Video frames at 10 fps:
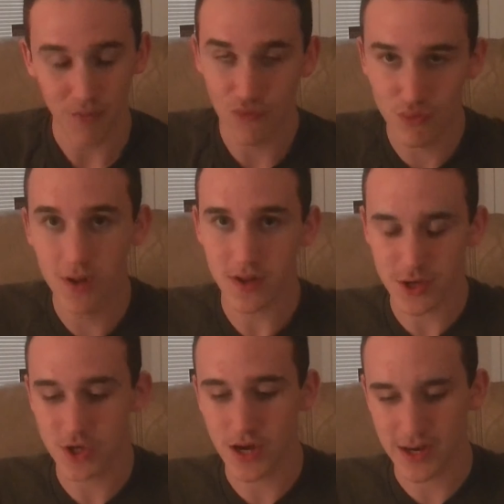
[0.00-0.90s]
really
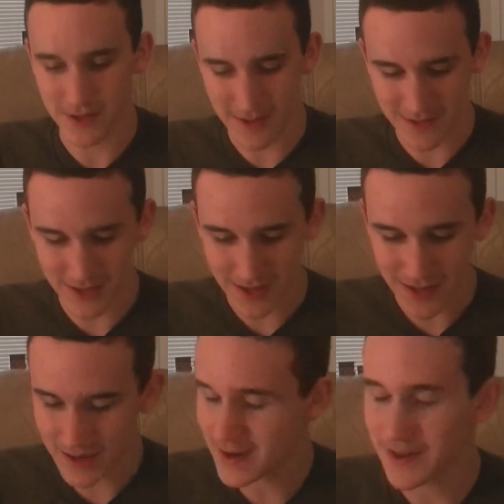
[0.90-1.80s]
shocked in that scene.
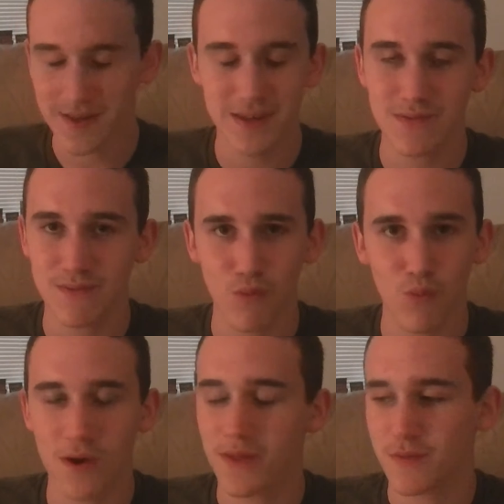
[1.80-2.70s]
And it's
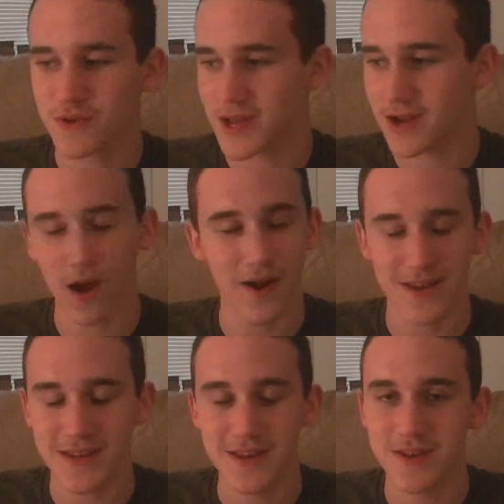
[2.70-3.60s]
one of the most iconic
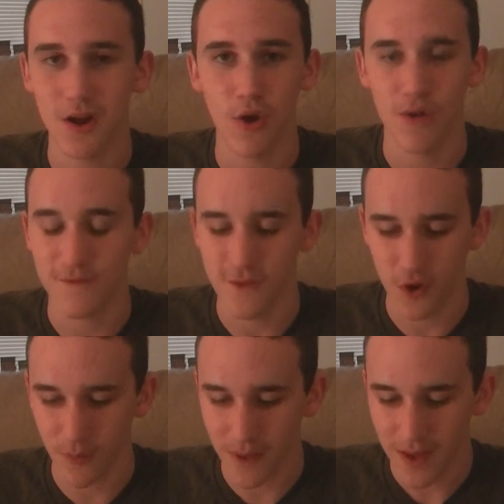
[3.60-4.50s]
scenes in all of
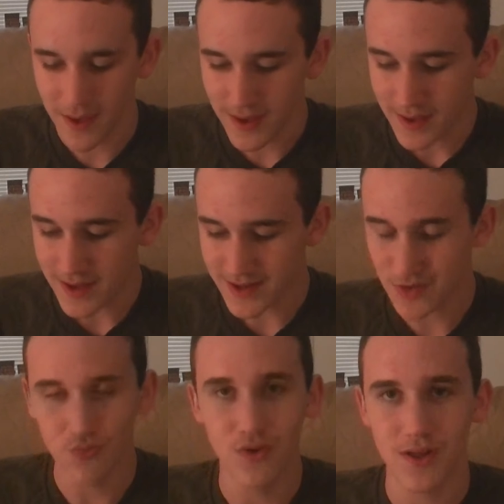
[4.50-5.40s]
film. It's
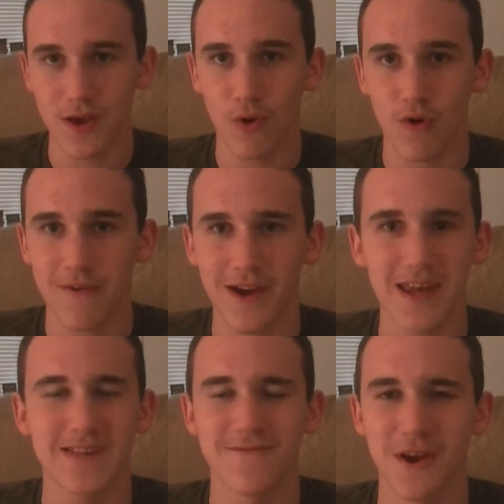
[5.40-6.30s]
really horrifying.
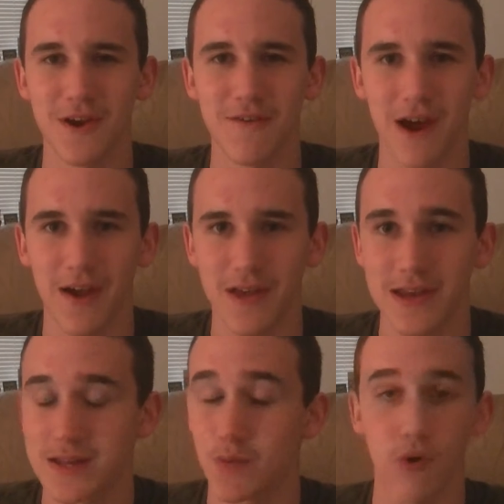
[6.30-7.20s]
It's very violent.
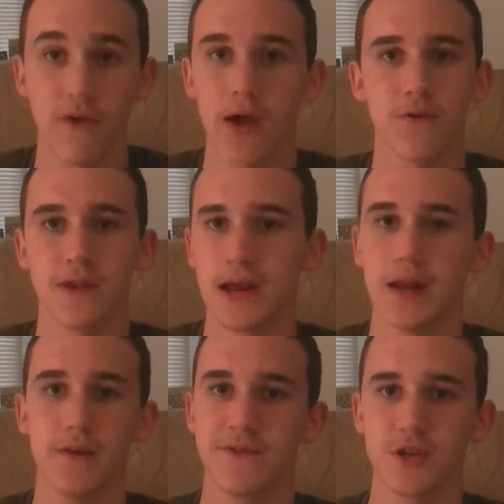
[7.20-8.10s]
It's more violent than
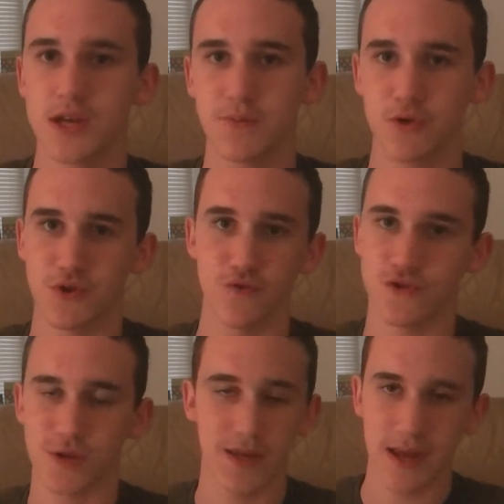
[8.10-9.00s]
any of the
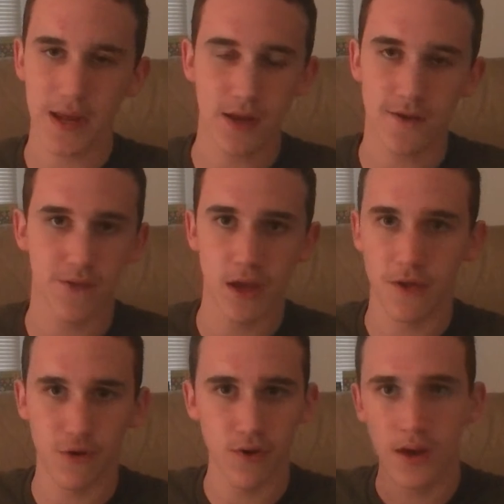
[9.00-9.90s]
chestbursters in any of the
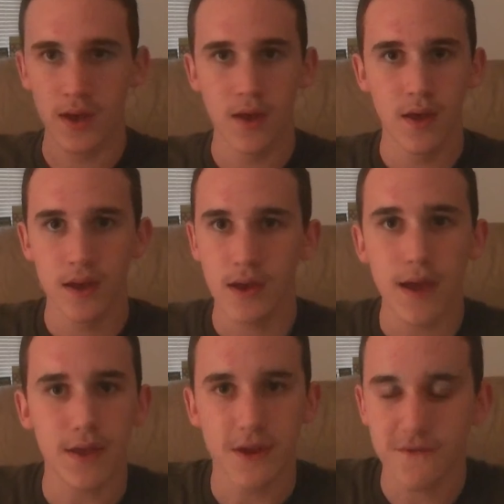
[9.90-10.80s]
other
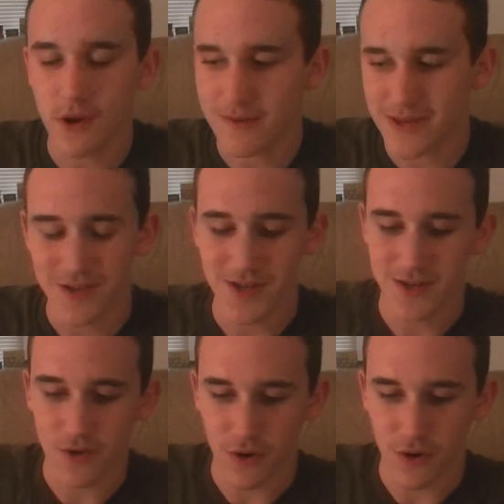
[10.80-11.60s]
Alien films. It's just,